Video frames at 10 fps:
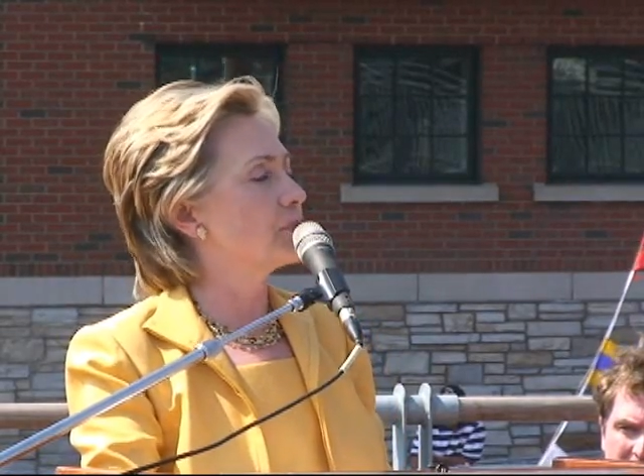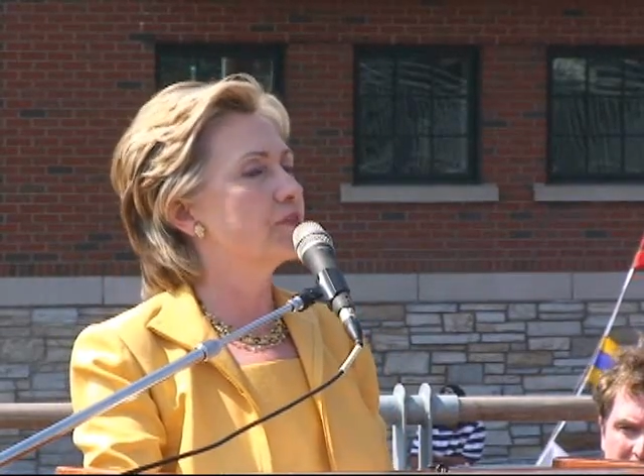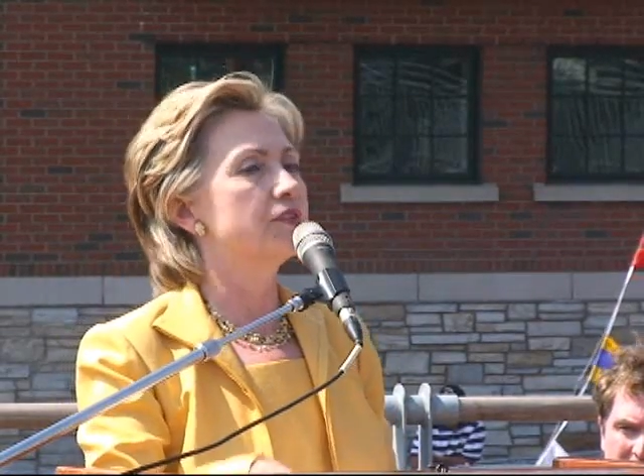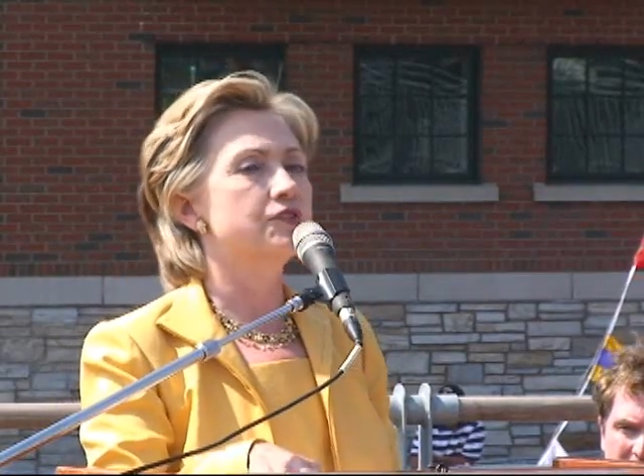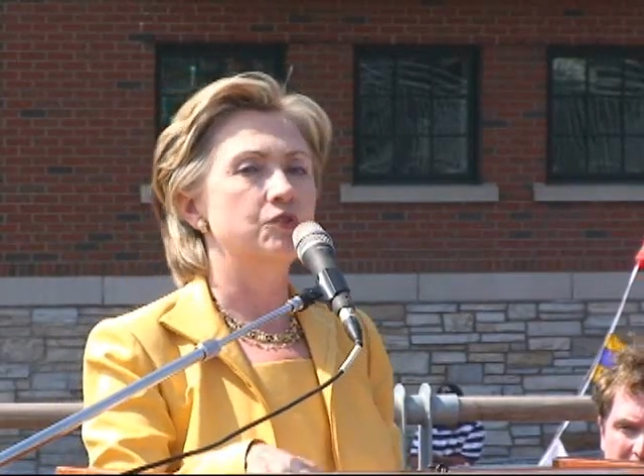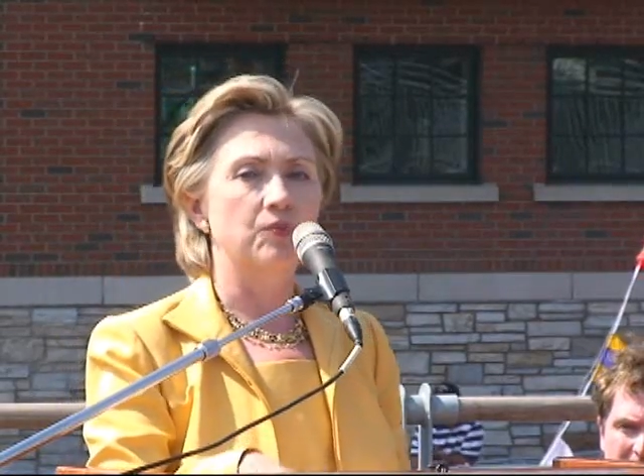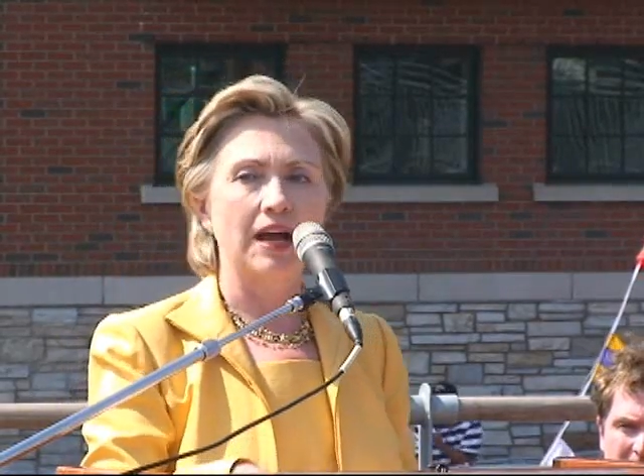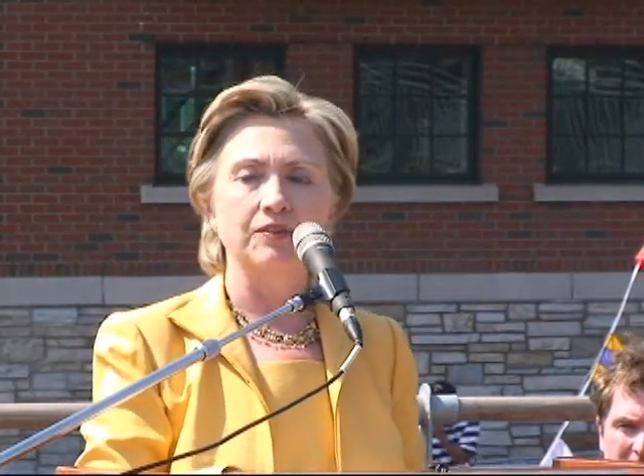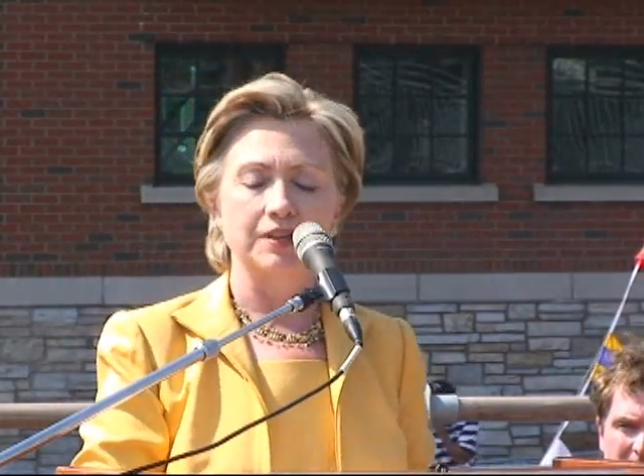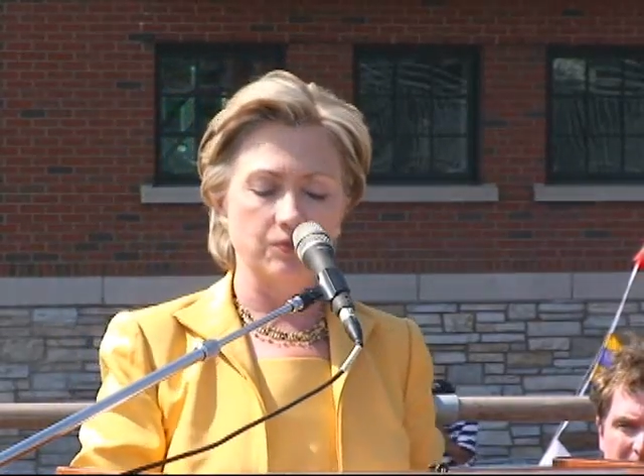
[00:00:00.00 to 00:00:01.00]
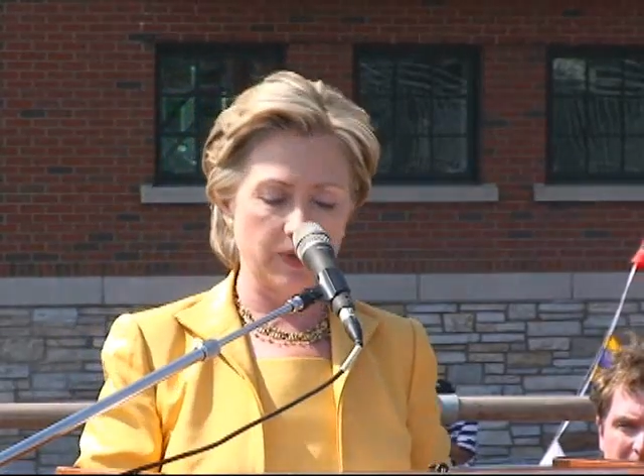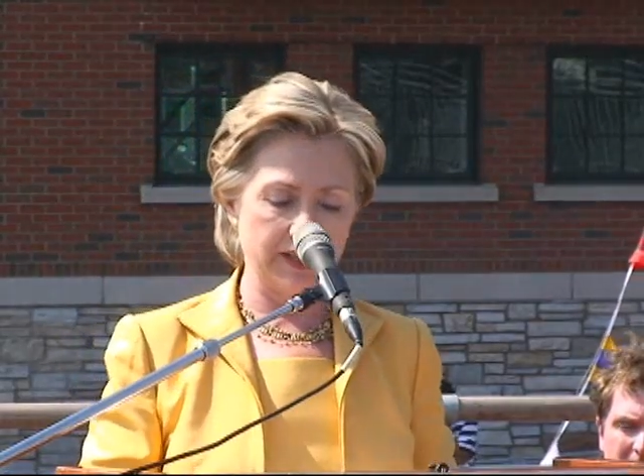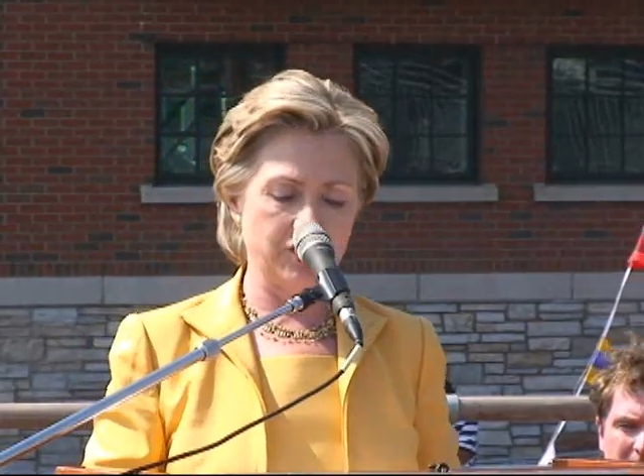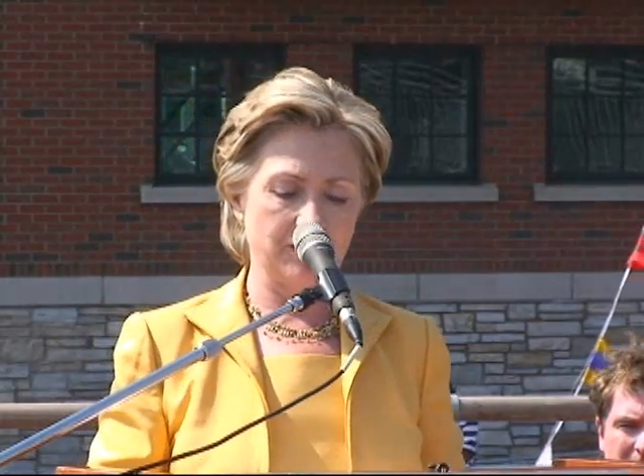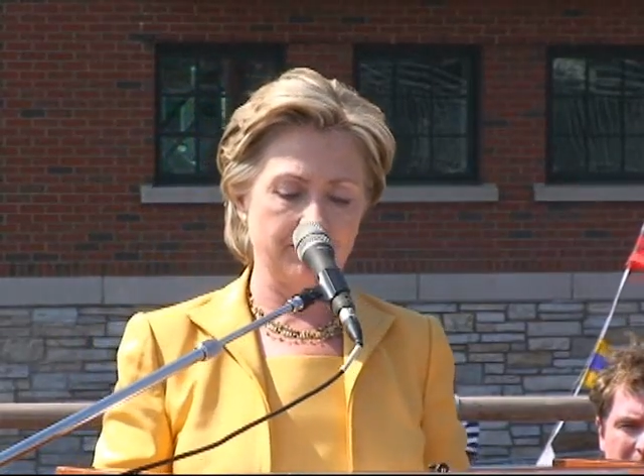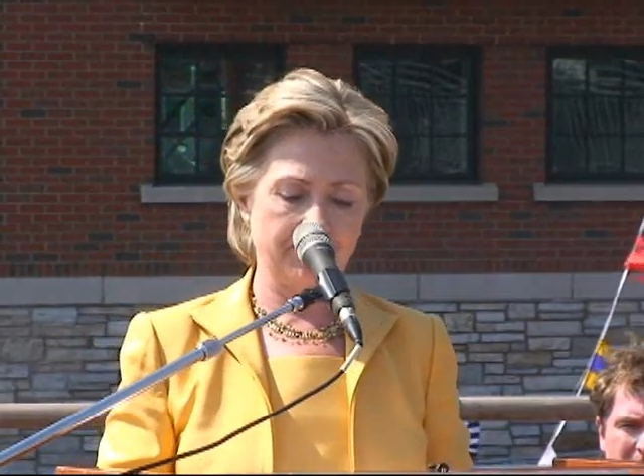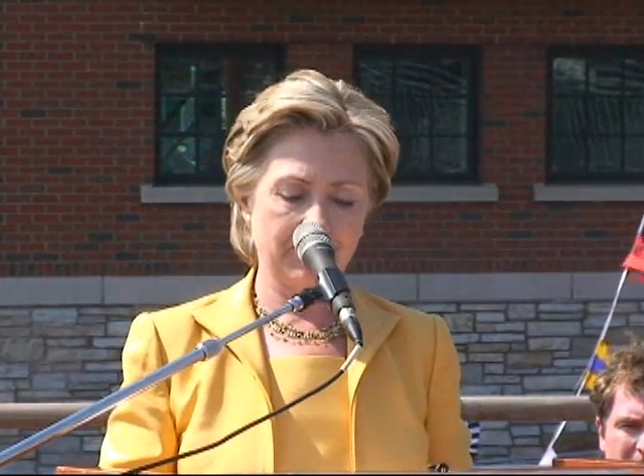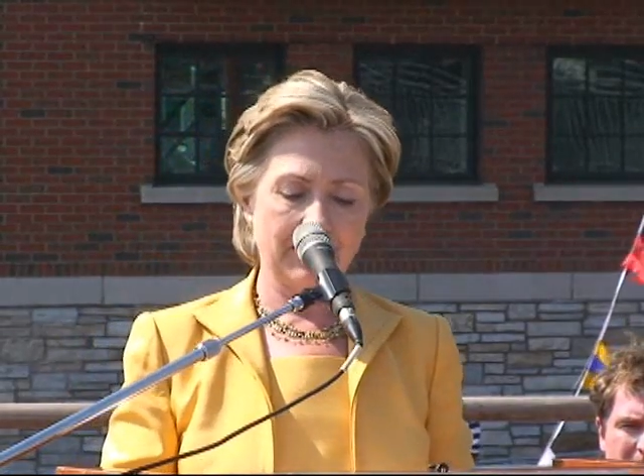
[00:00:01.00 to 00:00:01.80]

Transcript: but for the surrounding region.